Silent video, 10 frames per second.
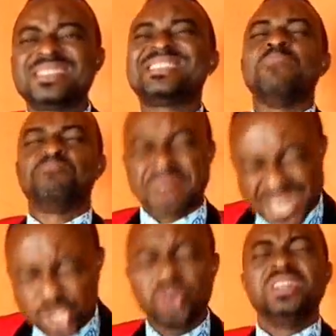
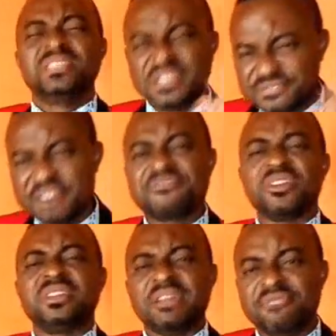Separation is different
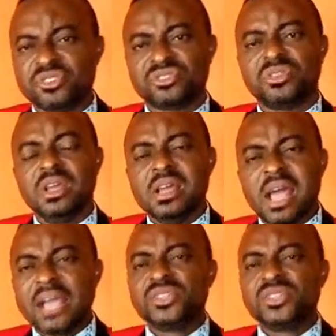from divorce.